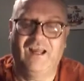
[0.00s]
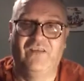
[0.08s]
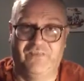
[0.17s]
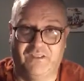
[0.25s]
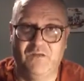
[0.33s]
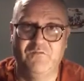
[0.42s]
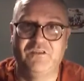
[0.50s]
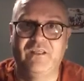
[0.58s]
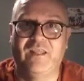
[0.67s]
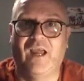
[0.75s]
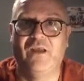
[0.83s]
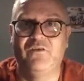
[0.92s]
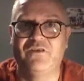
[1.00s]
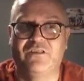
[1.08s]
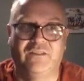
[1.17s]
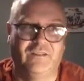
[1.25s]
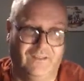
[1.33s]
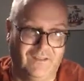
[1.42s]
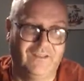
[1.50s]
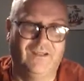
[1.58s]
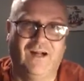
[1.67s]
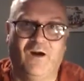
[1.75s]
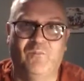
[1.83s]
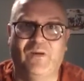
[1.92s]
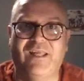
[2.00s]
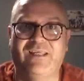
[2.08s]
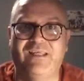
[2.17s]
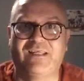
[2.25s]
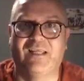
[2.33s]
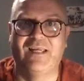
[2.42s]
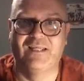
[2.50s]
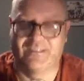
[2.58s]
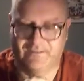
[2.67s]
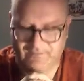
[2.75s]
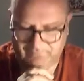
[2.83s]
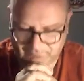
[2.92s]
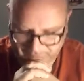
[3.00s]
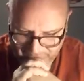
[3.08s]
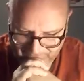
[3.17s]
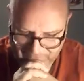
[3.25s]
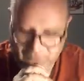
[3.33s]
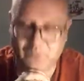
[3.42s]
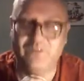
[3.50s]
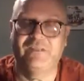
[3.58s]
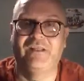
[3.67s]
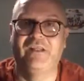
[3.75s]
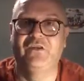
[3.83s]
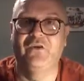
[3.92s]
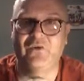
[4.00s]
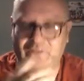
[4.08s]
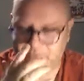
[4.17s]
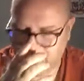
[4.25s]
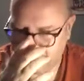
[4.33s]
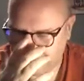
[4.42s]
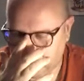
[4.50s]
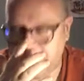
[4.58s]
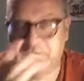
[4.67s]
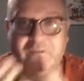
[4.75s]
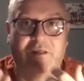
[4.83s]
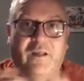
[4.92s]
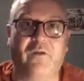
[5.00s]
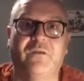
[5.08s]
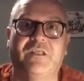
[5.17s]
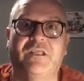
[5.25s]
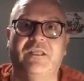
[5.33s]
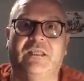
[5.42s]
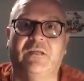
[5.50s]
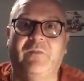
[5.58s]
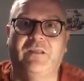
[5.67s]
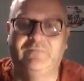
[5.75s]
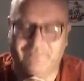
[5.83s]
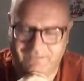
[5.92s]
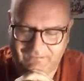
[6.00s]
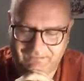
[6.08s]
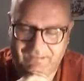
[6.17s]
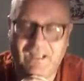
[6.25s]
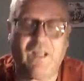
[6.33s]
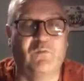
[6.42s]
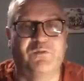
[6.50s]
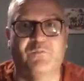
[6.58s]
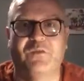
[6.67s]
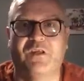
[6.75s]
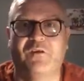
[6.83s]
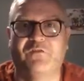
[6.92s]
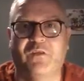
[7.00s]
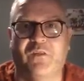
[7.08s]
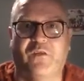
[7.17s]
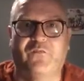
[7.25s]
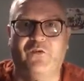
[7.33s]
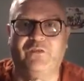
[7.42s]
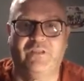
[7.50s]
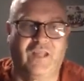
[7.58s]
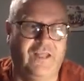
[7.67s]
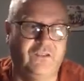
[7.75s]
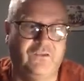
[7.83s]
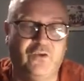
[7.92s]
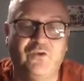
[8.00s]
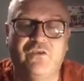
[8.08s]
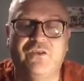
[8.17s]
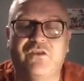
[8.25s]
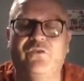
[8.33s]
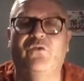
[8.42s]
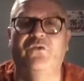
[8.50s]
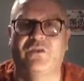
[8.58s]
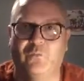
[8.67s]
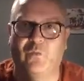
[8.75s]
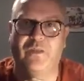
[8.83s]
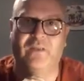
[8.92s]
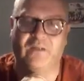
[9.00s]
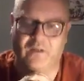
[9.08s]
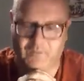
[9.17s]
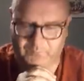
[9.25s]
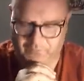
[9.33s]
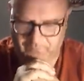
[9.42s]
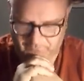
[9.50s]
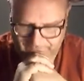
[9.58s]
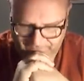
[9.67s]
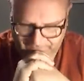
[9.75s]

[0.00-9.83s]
If he comes near the house, I'll break his legs. So what do? They wait till you're out and sneak him in. Helps themselves with their food, and goodness knows what they get up to.